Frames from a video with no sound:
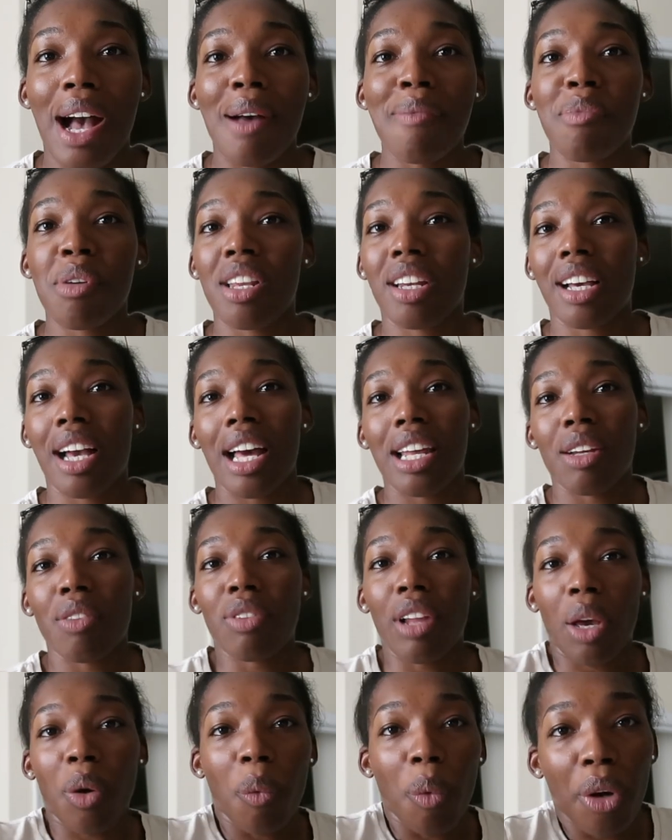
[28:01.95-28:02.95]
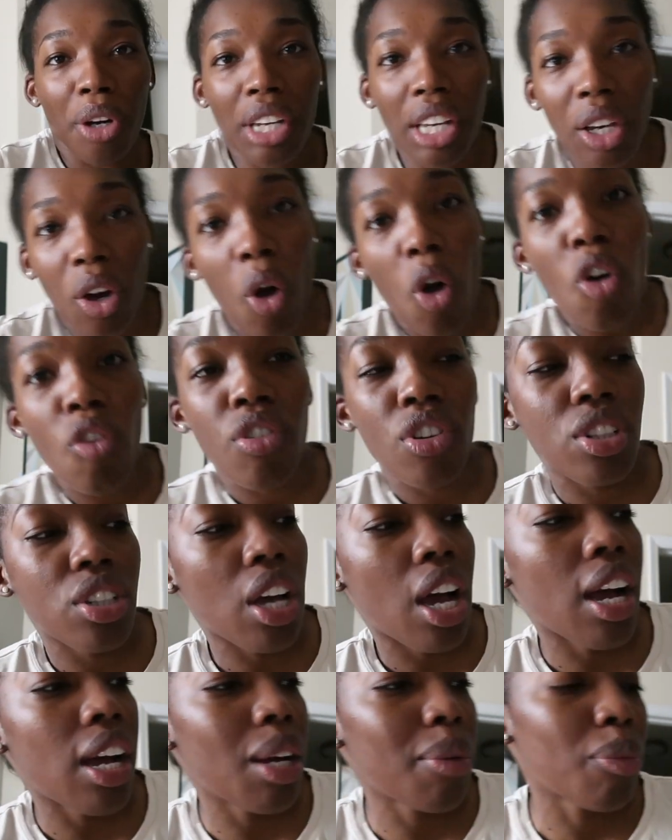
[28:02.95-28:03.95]
i've been kind of like working
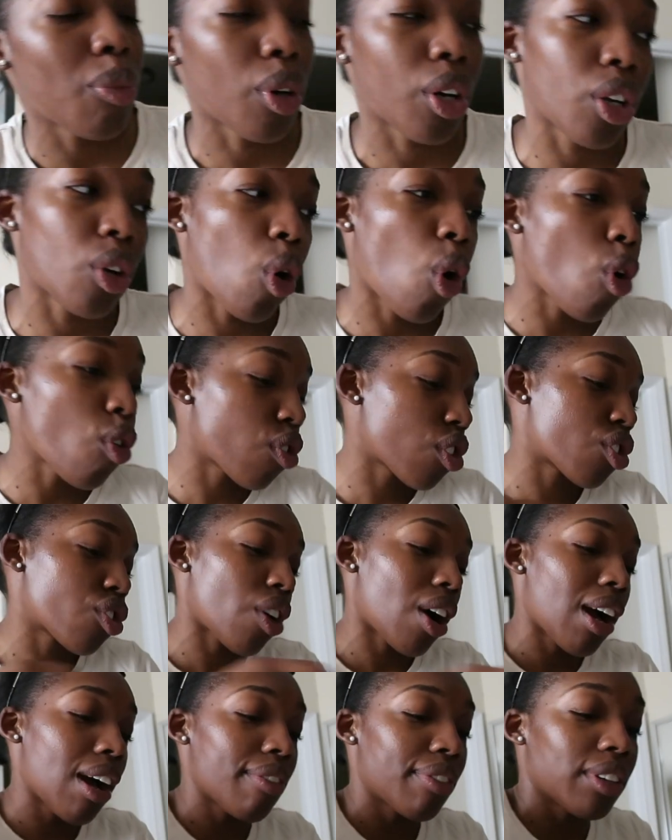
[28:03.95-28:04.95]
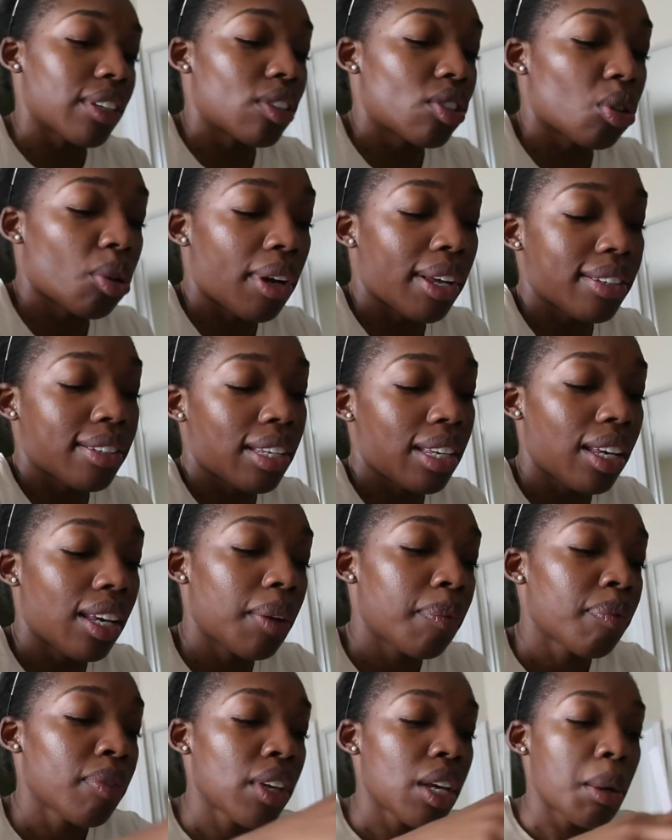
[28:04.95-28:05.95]
overtime working overdrive and so has
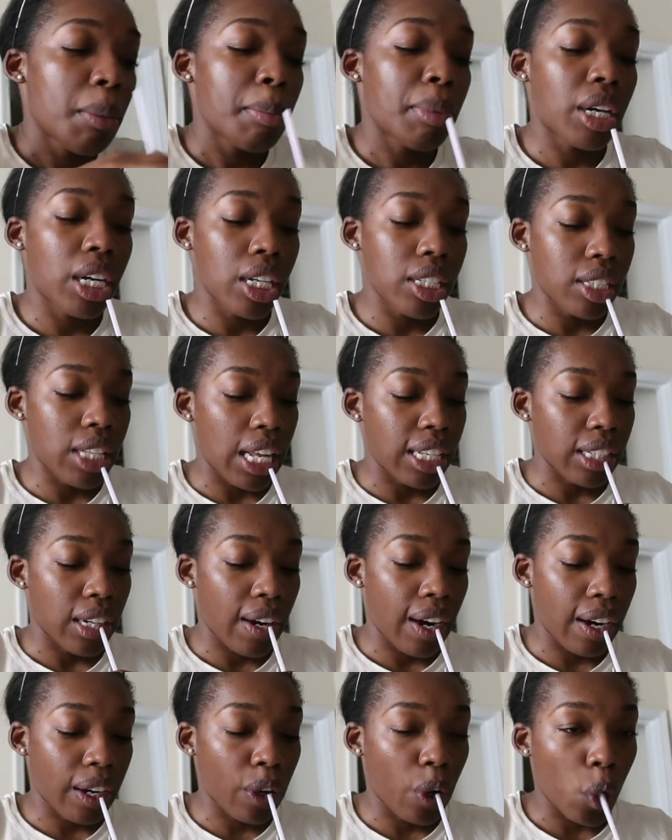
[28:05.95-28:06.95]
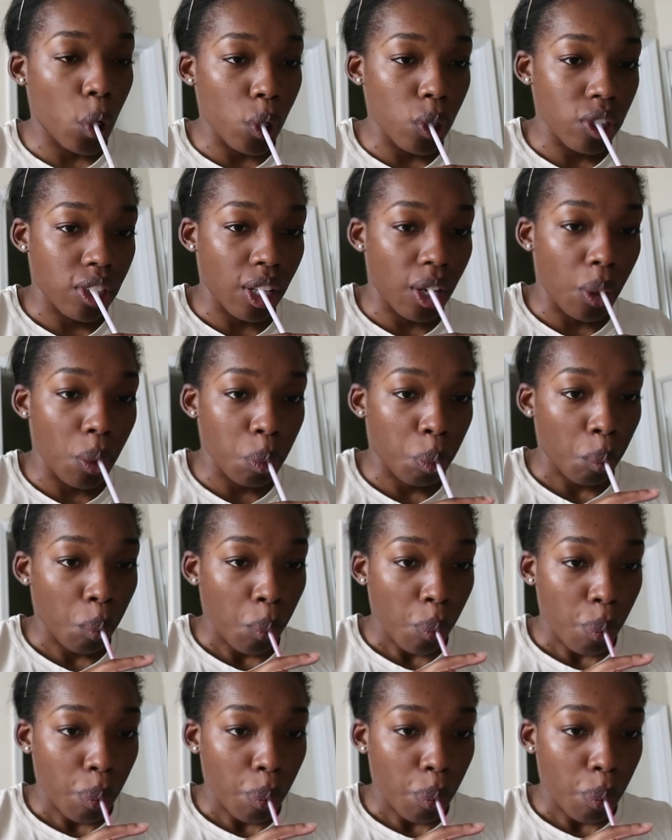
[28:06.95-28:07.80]
he because that's our goal so